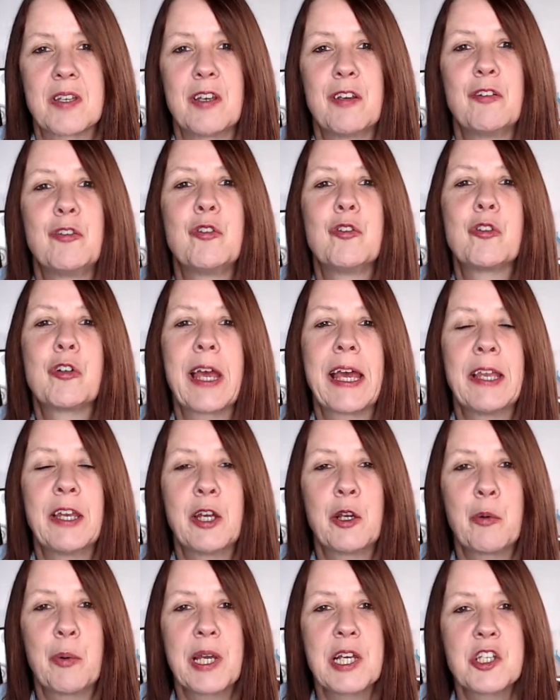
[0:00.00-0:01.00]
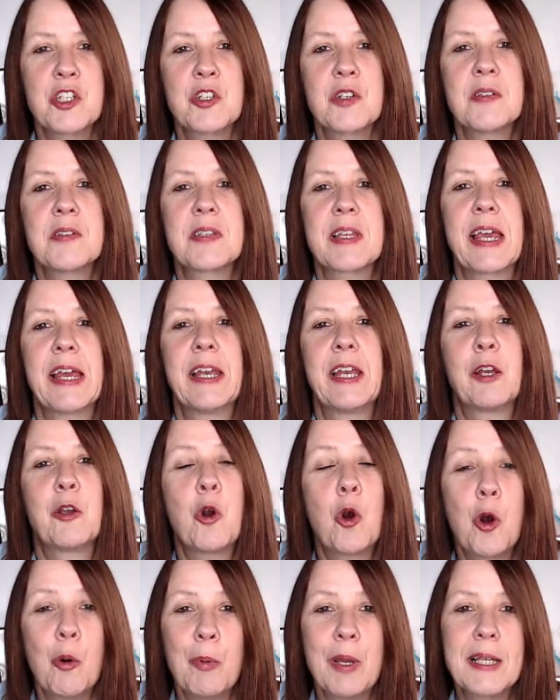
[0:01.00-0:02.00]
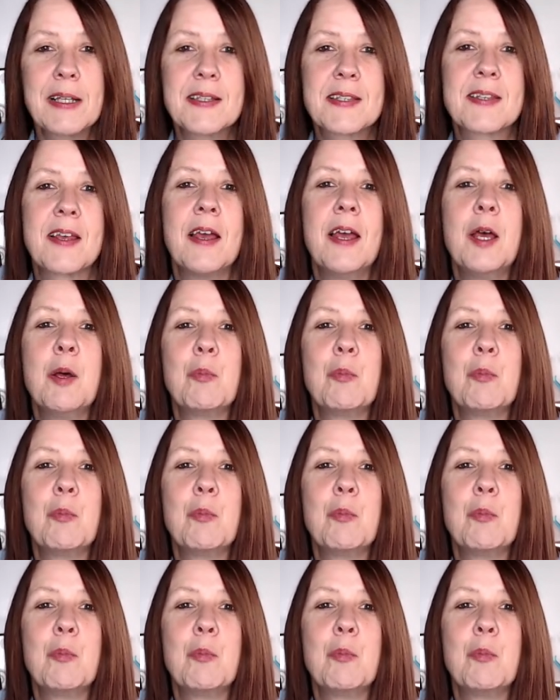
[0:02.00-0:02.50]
If you've got any questions, any comments,